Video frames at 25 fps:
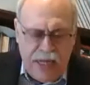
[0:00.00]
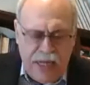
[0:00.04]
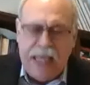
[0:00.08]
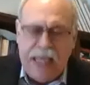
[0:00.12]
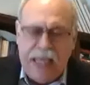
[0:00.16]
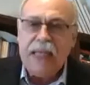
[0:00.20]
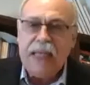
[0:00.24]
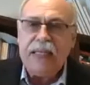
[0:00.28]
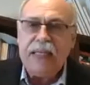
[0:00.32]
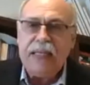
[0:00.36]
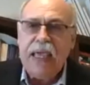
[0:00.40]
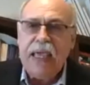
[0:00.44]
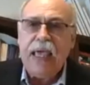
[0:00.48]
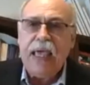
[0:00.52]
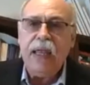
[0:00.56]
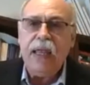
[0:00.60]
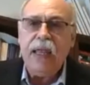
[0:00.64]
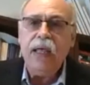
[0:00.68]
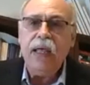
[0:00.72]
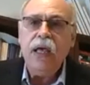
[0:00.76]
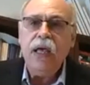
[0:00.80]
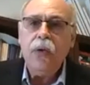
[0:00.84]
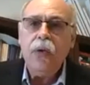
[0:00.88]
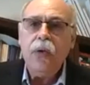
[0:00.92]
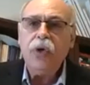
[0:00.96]
What he
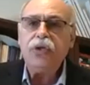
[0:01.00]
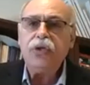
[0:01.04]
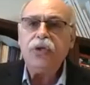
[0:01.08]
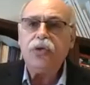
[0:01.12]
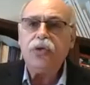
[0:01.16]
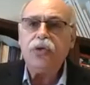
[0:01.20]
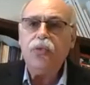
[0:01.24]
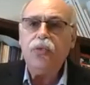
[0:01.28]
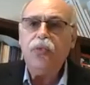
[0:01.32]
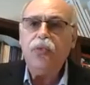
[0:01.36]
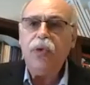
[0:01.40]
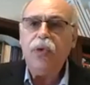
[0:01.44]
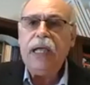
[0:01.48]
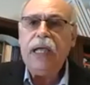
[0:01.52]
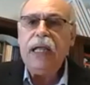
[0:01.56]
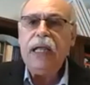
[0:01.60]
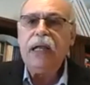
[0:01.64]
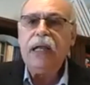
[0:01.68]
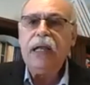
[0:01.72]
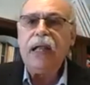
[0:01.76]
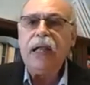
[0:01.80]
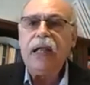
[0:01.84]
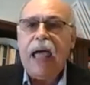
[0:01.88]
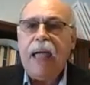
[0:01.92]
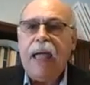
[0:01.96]
did was to
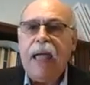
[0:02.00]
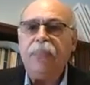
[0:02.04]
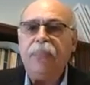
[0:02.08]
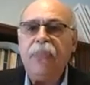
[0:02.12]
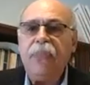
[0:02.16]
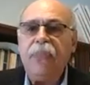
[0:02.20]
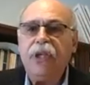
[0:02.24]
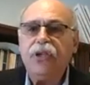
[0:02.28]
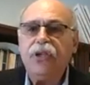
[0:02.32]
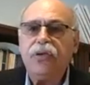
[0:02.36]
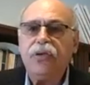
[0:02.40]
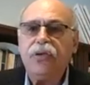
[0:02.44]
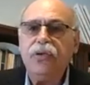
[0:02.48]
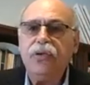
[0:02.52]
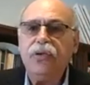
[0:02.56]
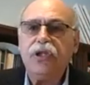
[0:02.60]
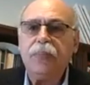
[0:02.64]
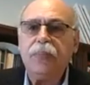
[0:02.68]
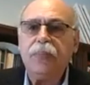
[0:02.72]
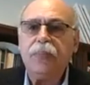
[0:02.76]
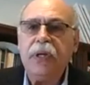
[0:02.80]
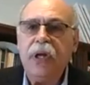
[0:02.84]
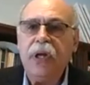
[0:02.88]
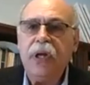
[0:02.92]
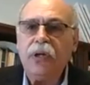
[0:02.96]
read Leibniz through
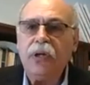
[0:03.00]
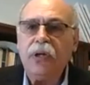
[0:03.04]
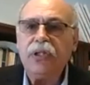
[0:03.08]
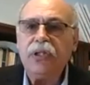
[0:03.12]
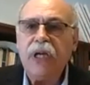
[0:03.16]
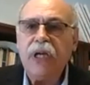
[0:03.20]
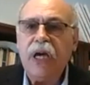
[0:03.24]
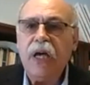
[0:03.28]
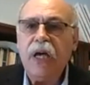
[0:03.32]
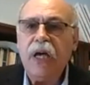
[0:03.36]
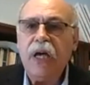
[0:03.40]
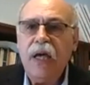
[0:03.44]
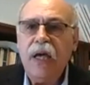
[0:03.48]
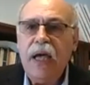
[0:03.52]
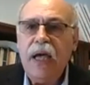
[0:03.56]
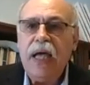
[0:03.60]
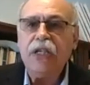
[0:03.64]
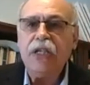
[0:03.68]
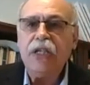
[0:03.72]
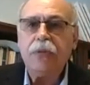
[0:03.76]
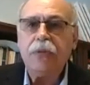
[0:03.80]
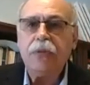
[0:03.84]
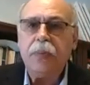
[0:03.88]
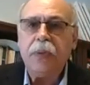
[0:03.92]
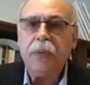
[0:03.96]
Spinoza
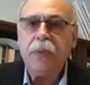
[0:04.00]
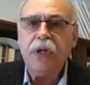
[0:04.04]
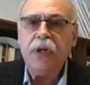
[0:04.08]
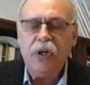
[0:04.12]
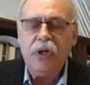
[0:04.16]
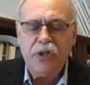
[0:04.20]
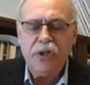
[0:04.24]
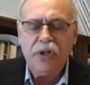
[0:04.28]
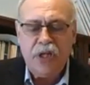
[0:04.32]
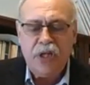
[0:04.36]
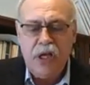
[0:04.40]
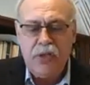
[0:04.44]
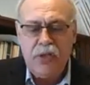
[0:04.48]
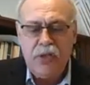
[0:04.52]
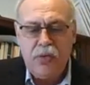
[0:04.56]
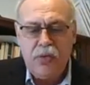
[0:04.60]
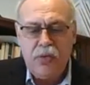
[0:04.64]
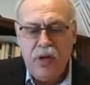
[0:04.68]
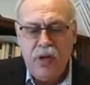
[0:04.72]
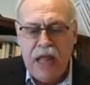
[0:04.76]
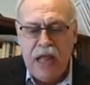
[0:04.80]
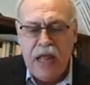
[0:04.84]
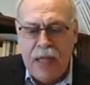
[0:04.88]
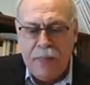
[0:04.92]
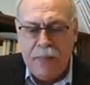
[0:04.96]
and Spinoza
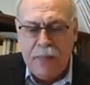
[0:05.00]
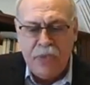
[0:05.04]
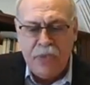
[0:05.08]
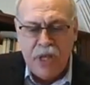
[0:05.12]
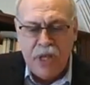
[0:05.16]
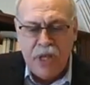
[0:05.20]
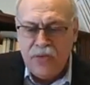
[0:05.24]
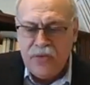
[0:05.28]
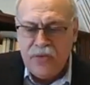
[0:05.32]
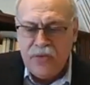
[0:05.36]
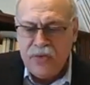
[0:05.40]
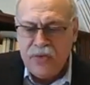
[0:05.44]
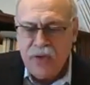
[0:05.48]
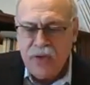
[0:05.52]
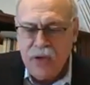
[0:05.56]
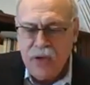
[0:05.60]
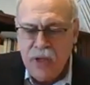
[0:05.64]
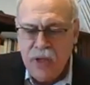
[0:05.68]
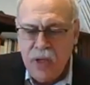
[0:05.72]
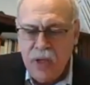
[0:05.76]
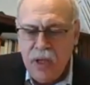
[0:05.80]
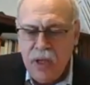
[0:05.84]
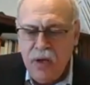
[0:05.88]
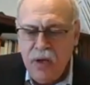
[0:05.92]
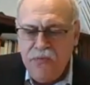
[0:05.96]
through Leibniz.
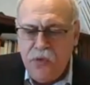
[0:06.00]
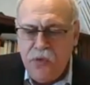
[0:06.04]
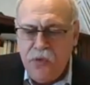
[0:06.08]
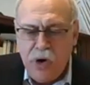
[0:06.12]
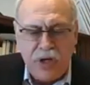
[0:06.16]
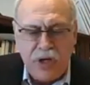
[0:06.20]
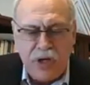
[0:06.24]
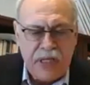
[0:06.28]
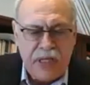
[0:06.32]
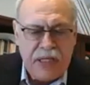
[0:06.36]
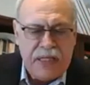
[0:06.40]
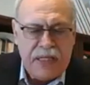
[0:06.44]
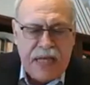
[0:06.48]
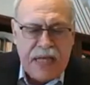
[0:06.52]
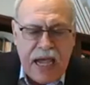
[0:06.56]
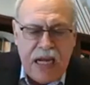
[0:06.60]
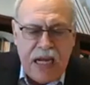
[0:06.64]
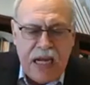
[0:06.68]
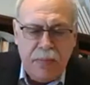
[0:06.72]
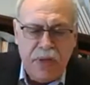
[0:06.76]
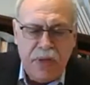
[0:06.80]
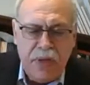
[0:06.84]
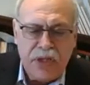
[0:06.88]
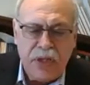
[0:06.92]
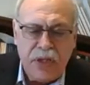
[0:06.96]
Force and
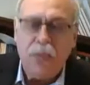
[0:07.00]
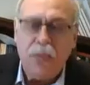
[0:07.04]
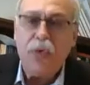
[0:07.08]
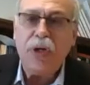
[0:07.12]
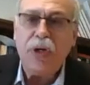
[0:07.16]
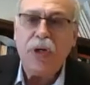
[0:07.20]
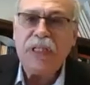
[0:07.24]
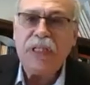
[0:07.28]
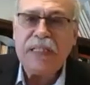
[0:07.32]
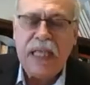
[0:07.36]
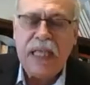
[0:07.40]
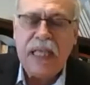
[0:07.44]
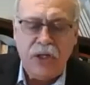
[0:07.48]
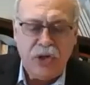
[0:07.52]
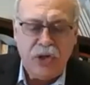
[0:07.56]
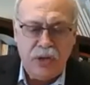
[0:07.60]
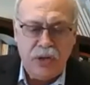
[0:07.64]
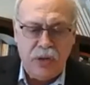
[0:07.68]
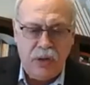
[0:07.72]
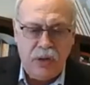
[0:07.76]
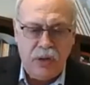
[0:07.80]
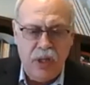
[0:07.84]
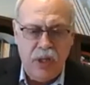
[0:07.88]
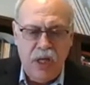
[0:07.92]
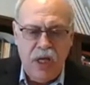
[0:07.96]
dynamism were essential
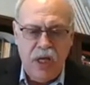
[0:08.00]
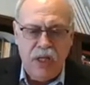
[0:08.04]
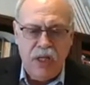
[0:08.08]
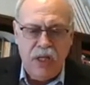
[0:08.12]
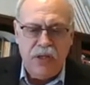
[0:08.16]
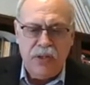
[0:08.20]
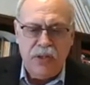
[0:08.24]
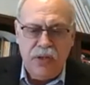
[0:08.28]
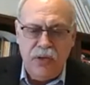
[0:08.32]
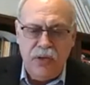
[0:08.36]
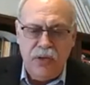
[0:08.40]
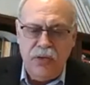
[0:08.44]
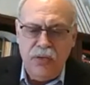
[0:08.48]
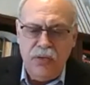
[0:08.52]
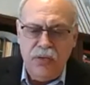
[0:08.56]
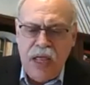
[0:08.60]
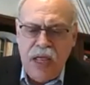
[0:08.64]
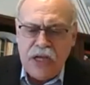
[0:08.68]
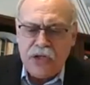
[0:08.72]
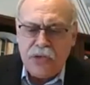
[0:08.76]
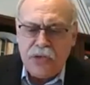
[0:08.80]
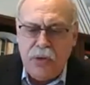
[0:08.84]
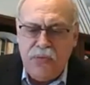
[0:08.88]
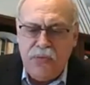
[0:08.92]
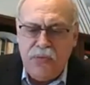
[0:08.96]
to the
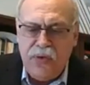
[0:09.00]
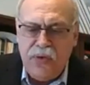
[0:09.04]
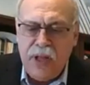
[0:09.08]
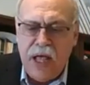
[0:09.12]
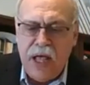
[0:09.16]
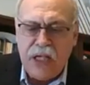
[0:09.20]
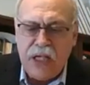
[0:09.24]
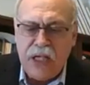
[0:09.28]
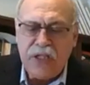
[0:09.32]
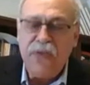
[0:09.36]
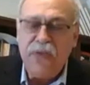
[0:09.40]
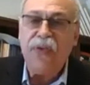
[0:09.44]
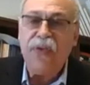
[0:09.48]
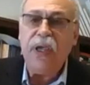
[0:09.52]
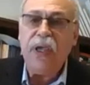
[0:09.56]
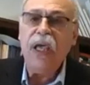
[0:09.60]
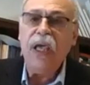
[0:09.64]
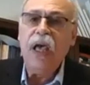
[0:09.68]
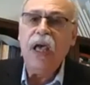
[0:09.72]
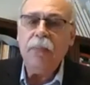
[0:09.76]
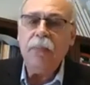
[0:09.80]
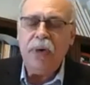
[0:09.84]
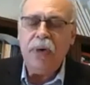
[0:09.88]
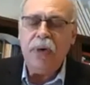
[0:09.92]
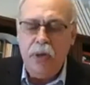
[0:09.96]
natural philosophy,
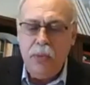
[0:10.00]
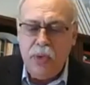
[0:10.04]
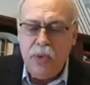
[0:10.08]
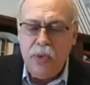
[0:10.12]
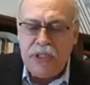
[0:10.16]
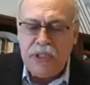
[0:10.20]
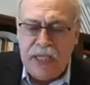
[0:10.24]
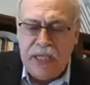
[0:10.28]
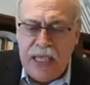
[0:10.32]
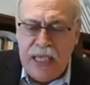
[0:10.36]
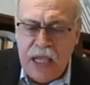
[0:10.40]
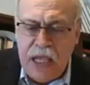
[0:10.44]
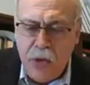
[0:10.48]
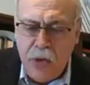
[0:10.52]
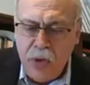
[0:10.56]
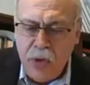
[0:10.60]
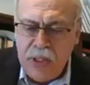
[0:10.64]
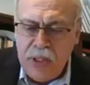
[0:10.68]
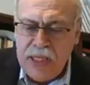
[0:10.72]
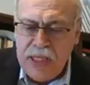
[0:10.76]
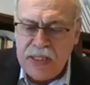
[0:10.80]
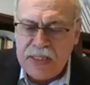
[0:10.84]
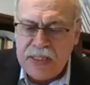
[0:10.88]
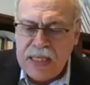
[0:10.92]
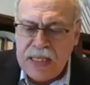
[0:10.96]
but it was equally
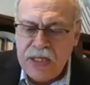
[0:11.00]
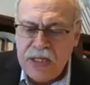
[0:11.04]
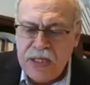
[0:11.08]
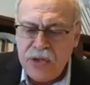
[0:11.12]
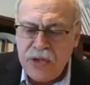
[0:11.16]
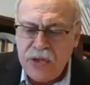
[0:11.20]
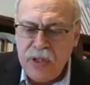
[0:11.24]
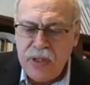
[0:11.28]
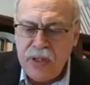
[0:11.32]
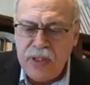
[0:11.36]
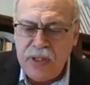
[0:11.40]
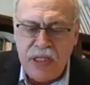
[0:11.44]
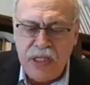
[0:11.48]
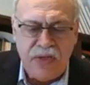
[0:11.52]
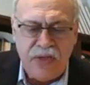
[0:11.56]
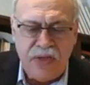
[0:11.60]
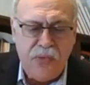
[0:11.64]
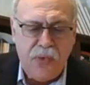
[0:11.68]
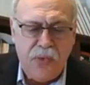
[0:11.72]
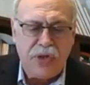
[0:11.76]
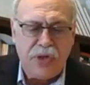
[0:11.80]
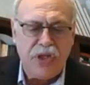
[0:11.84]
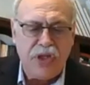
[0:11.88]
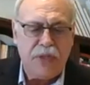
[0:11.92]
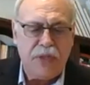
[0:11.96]
essential that these
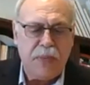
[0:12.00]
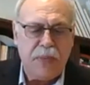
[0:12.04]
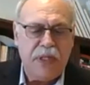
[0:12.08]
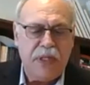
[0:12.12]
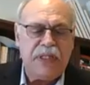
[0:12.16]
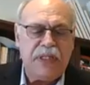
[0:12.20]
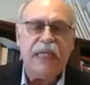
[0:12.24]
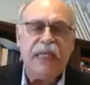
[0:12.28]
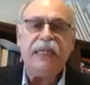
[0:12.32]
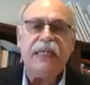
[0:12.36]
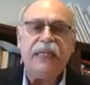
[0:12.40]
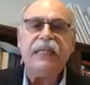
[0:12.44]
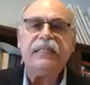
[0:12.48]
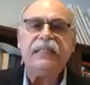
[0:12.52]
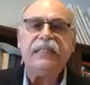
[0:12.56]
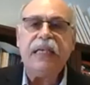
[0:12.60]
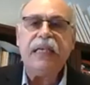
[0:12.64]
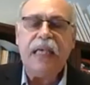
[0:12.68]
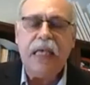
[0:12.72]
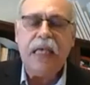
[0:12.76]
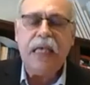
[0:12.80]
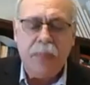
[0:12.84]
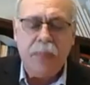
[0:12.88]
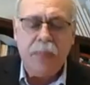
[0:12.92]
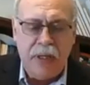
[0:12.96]
forces be seen as
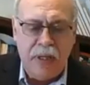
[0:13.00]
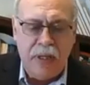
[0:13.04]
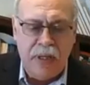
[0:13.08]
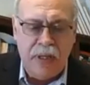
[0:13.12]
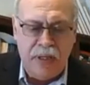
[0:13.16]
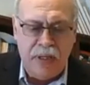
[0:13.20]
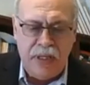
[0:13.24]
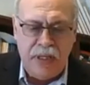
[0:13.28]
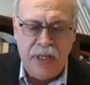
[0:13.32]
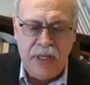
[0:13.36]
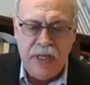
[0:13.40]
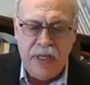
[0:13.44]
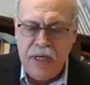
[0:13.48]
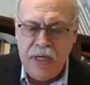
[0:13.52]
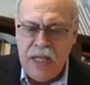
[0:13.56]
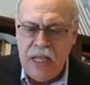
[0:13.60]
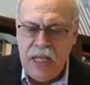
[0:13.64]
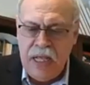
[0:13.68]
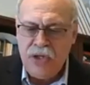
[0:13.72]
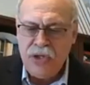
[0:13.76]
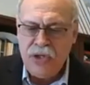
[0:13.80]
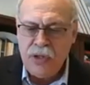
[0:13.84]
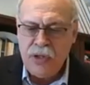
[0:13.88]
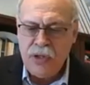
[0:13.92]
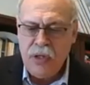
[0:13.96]
immanent in
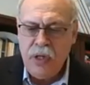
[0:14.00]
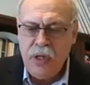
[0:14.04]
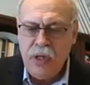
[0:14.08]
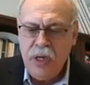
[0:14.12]
nature.